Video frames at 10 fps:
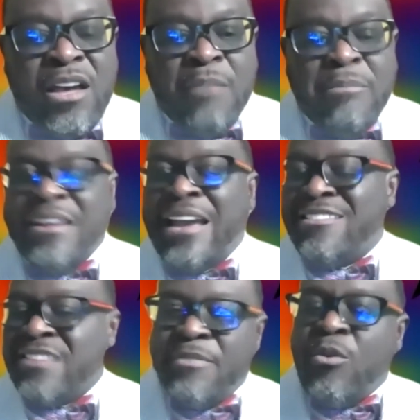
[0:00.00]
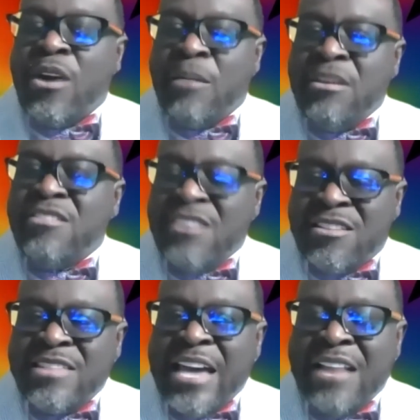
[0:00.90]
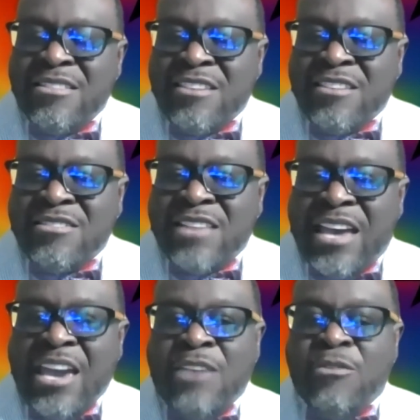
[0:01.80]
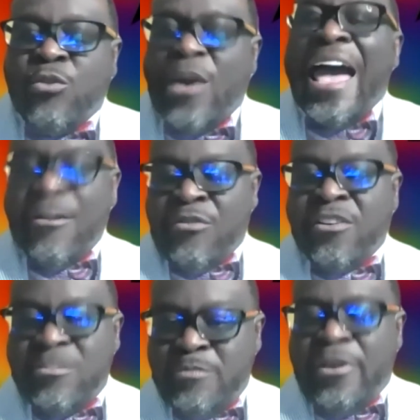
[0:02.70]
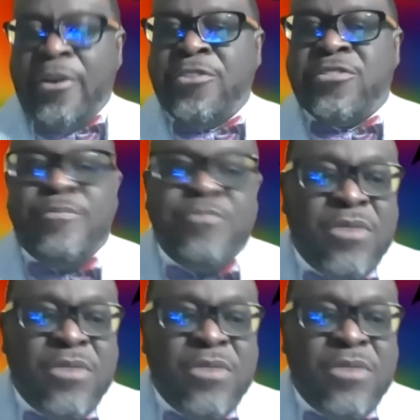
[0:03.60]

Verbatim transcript: by not simply want to be just that, just an average person.